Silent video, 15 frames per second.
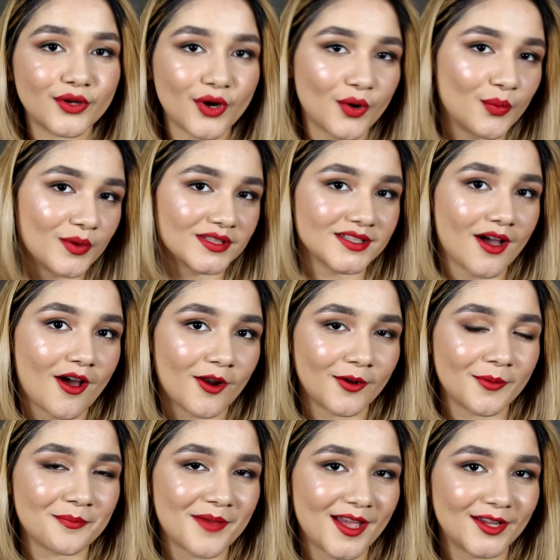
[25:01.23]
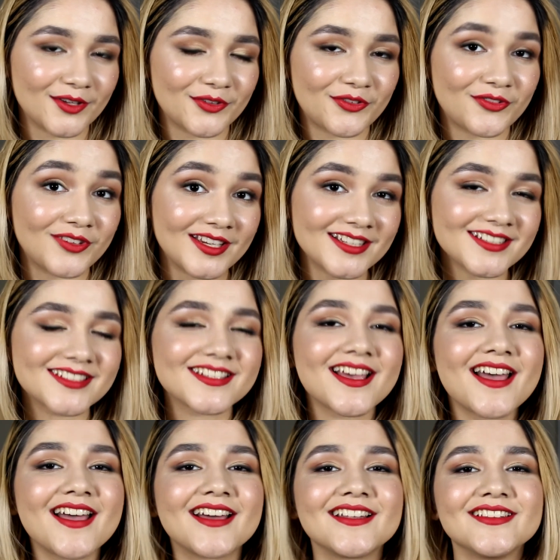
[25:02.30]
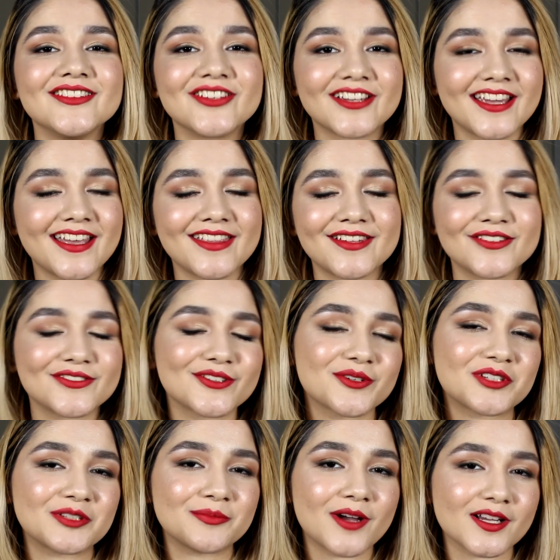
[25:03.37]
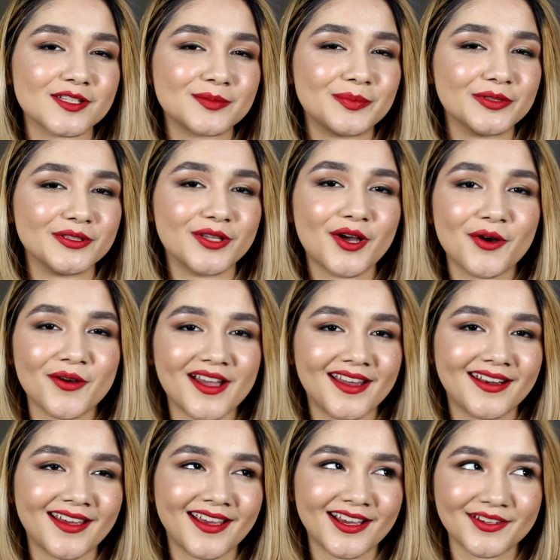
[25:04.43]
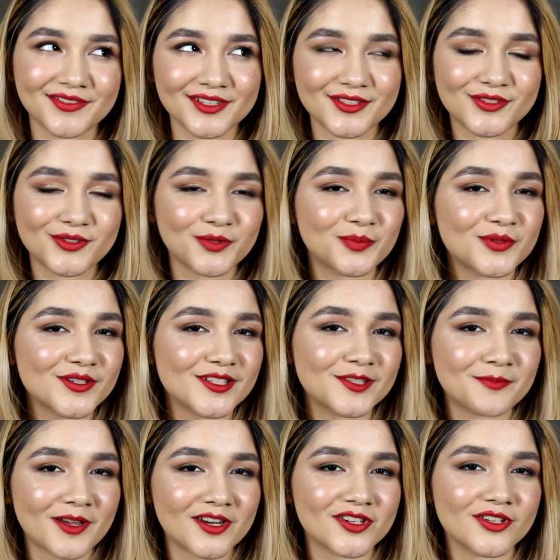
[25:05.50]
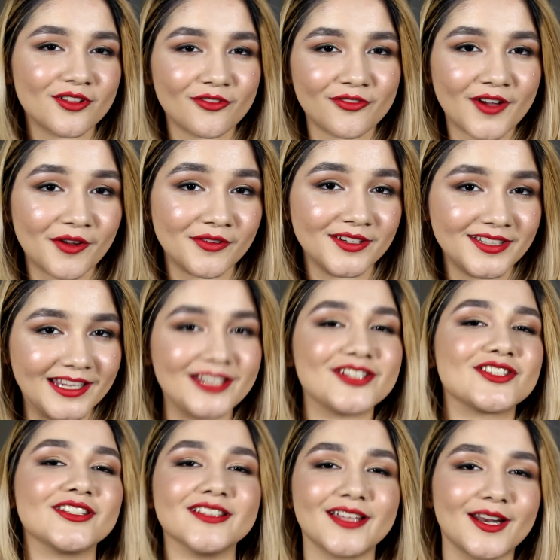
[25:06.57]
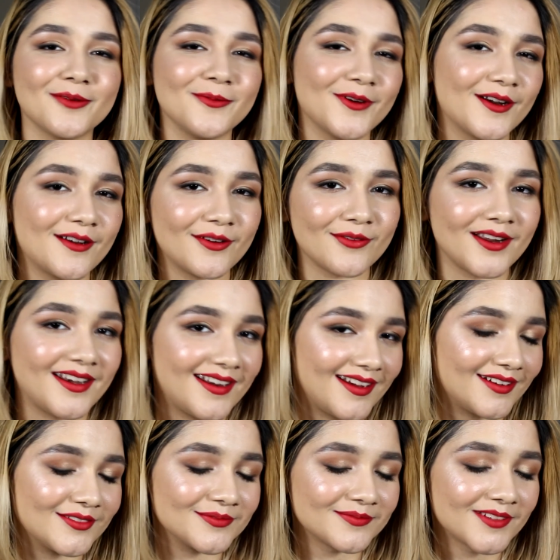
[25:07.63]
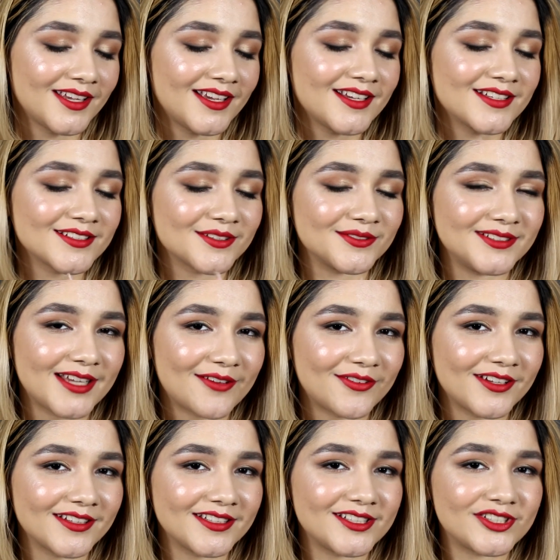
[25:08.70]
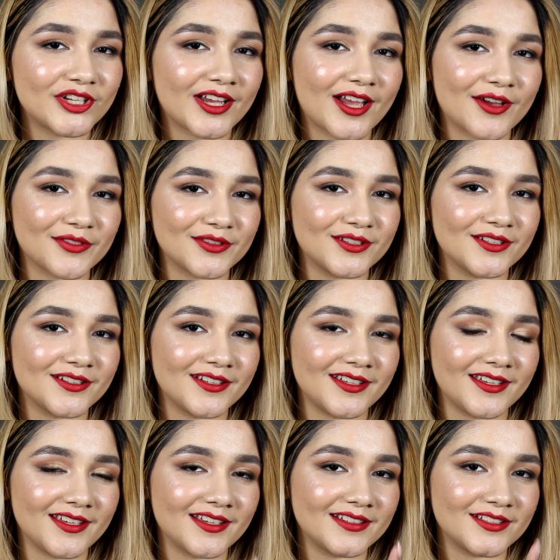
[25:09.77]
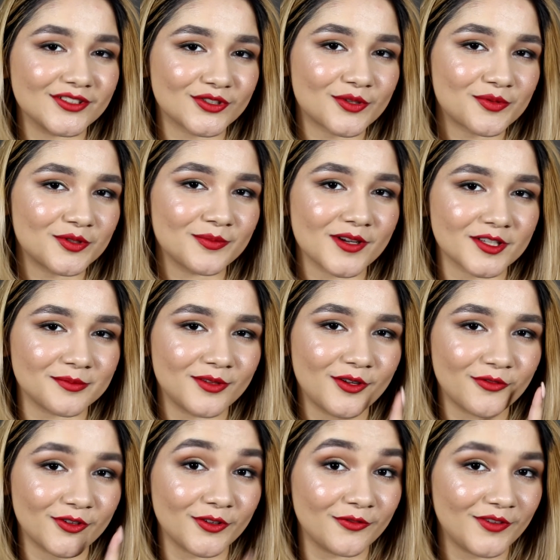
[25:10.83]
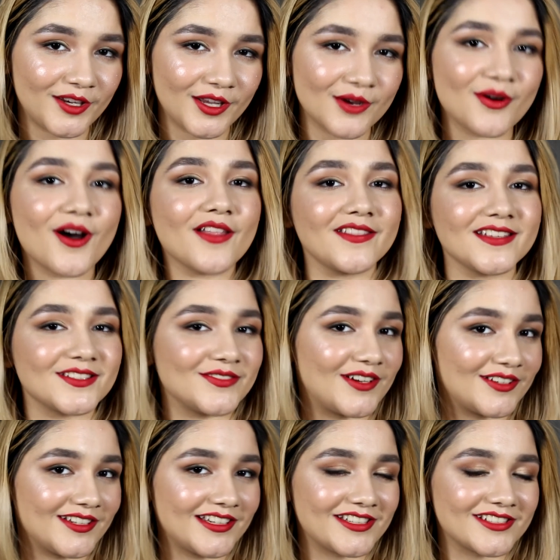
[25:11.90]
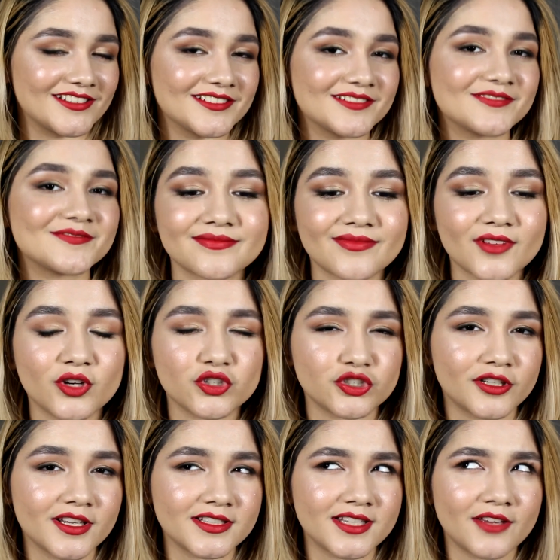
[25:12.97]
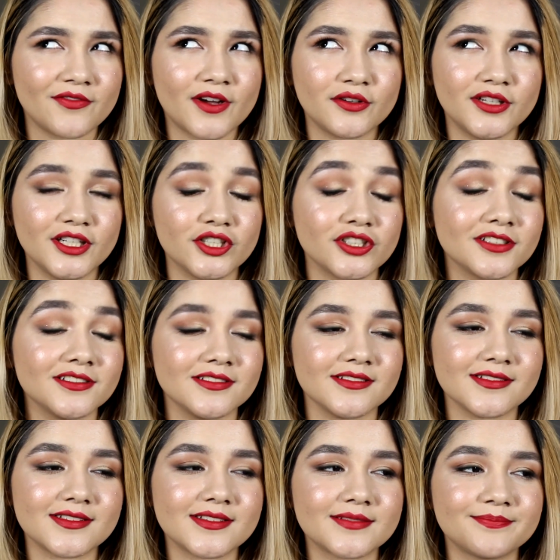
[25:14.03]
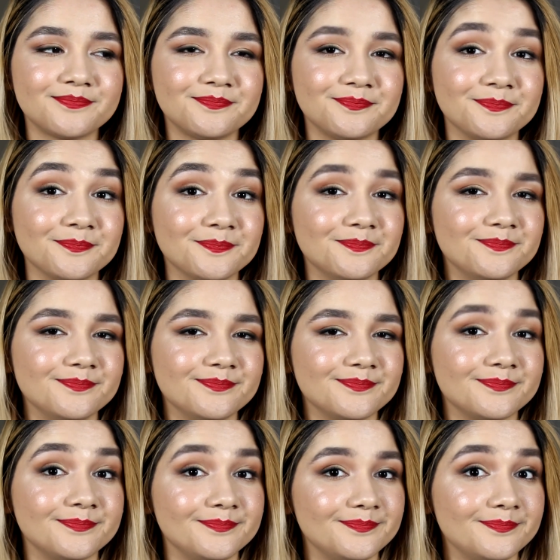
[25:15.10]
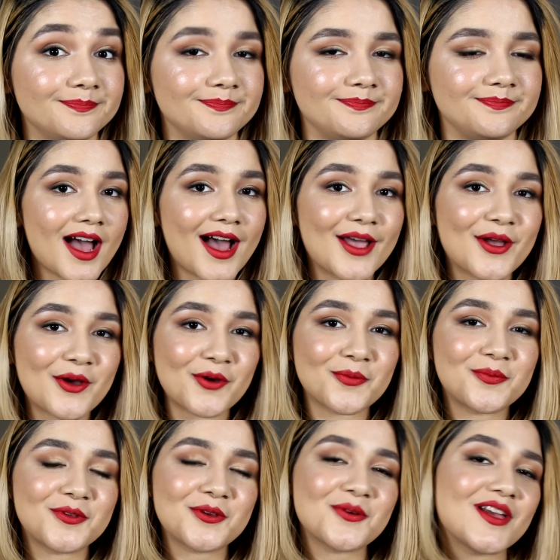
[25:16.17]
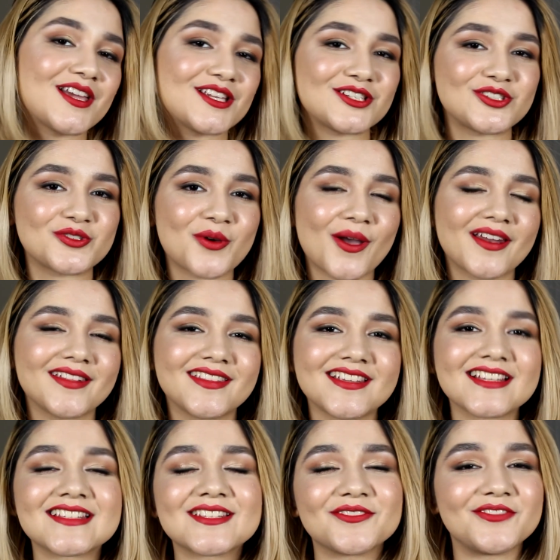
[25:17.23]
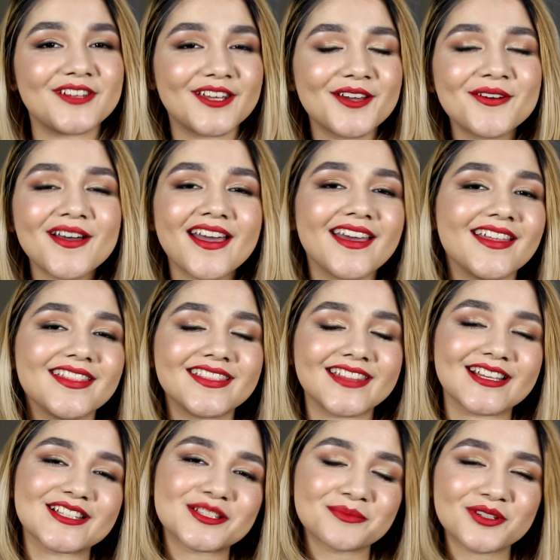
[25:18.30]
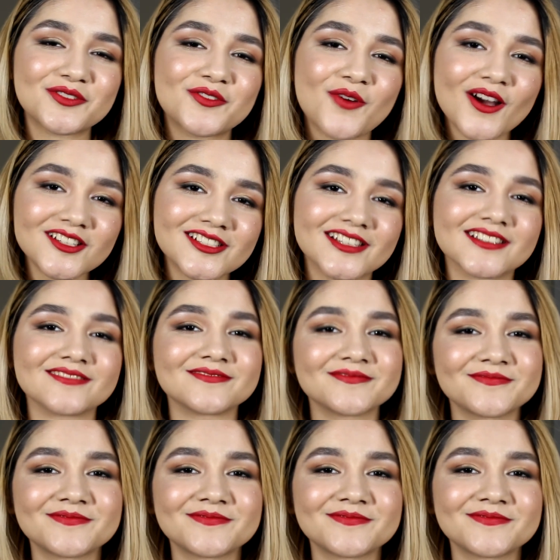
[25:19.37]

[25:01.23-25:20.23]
know what's on my face, look in the description box below, and I have a super special foundation that I'm wearing right now. So definitely check out the description box below for the video on this foundation. Or should I say foundations? I hope you enjoyed this video, and thanks so much for watching.